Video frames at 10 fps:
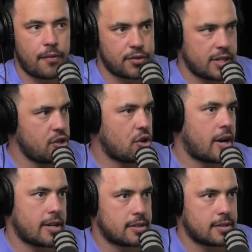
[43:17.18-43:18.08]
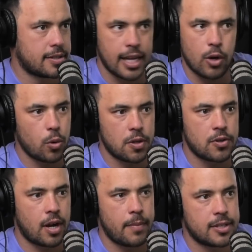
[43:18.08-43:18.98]
Obviously, you guys see it all
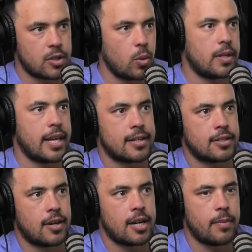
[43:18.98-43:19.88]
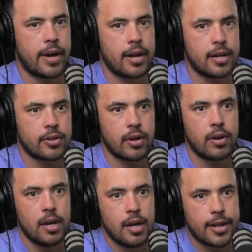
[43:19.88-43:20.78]
the time and still get excited about it.
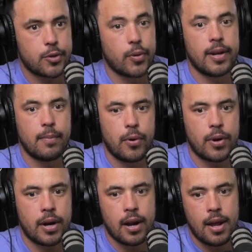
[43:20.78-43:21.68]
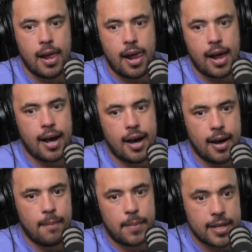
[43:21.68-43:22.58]
So that's really important.
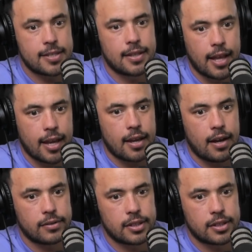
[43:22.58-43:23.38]
But this like